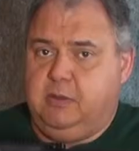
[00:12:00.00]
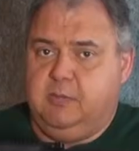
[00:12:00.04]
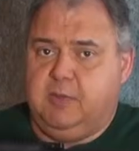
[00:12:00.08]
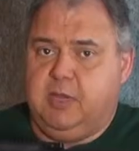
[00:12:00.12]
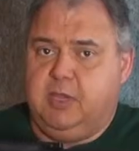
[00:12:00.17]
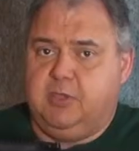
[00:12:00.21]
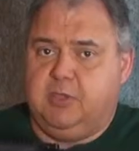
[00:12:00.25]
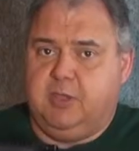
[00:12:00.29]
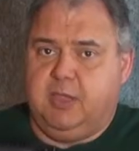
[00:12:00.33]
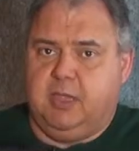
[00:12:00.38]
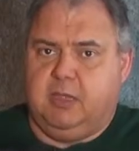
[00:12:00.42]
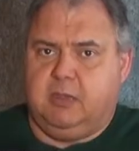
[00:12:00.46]
You
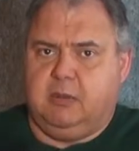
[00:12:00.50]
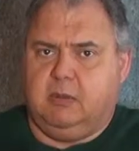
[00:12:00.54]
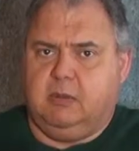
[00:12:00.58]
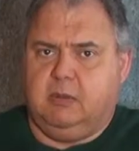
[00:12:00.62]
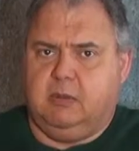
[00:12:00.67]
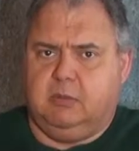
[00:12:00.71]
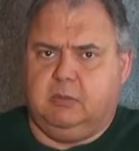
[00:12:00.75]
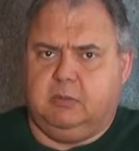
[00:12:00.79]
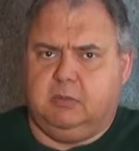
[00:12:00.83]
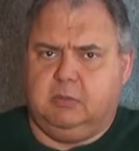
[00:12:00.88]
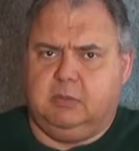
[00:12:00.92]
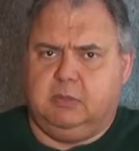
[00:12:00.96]
might think,
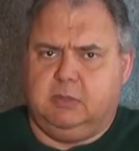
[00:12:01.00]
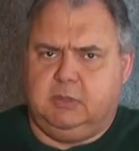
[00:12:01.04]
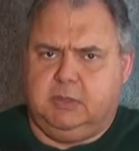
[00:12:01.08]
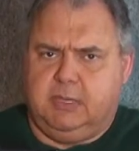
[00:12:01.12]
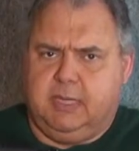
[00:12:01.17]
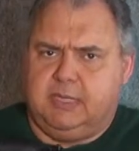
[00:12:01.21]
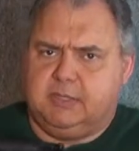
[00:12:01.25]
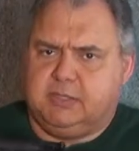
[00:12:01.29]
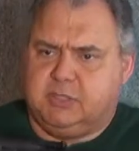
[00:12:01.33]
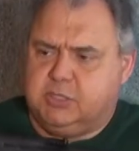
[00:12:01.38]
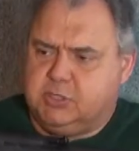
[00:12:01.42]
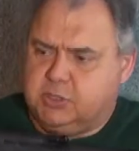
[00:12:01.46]
oh, it
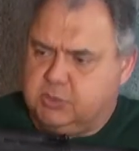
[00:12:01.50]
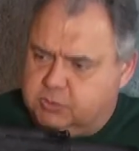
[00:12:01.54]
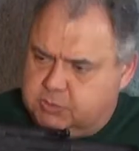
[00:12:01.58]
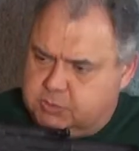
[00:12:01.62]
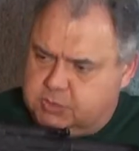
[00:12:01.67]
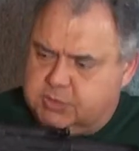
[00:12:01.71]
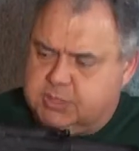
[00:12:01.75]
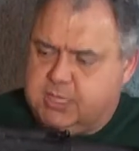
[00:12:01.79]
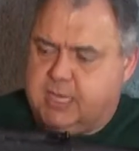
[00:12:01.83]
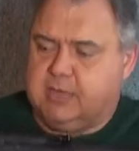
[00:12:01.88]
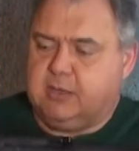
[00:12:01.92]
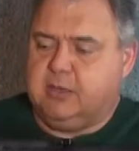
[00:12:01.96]
has a shoulder
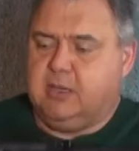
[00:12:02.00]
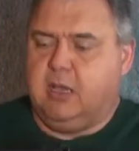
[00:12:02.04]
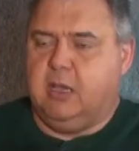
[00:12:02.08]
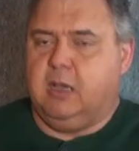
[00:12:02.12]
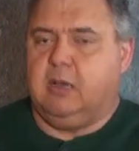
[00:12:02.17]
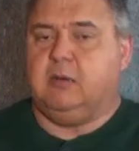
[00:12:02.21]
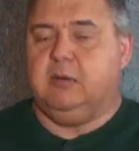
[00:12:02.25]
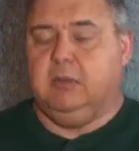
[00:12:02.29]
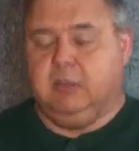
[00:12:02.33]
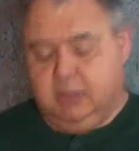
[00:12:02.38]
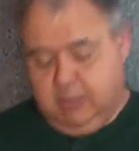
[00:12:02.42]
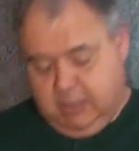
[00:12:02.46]
stock.
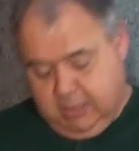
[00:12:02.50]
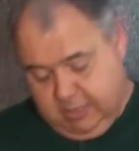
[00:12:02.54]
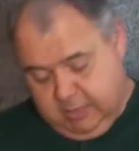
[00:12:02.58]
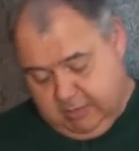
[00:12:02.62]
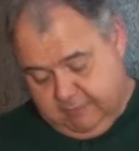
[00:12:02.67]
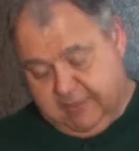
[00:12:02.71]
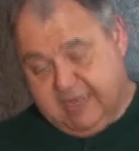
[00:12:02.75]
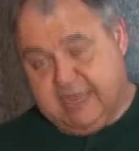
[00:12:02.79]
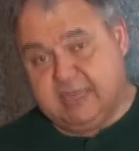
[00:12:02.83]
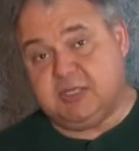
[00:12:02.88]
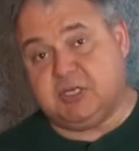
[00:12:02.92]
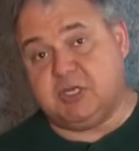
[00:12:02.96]
No, if
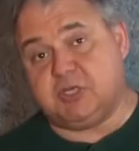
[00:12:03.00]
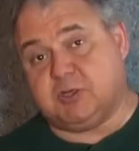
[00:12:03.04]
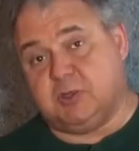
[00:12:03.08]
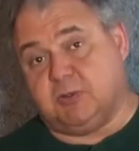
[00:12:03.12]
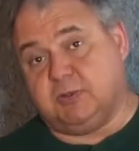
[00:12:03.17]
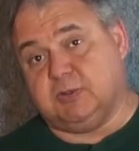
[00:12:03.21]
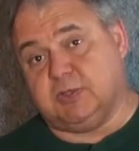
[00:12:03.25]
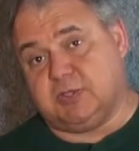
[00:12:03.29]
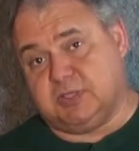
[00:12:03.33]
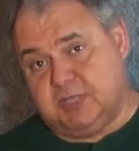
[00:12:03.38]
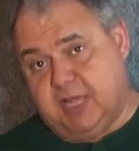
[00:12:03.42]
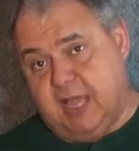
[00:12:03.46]
it has a
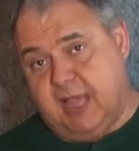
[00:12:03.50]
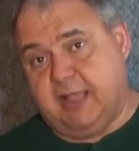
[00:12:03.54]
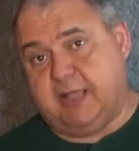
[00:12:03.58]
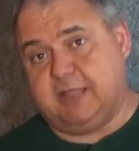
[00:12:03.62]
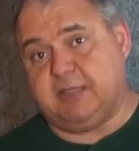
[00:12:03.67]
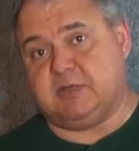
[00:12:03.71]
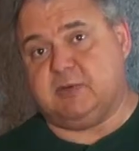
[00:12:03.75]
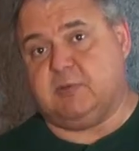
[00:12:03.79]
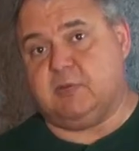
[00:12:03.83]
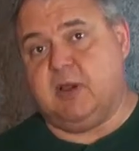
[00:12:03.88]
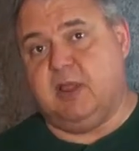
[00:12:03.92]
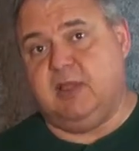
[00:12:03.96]
shoulder stock,
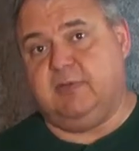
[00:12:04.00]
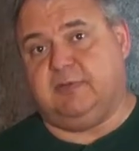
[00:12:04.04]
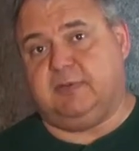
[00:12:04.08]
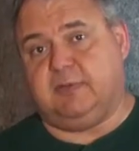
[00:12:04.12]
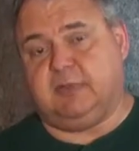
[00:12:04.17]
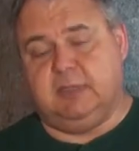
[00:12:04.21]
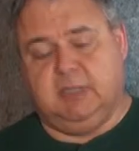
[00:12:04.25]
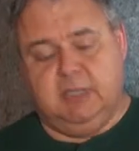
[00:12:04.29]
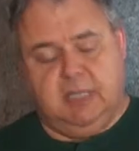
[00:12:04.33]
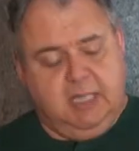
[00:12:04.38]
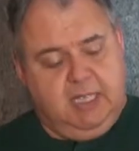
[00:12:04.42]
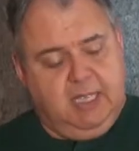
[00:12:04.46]
it's a
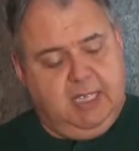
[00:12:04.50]
rifle.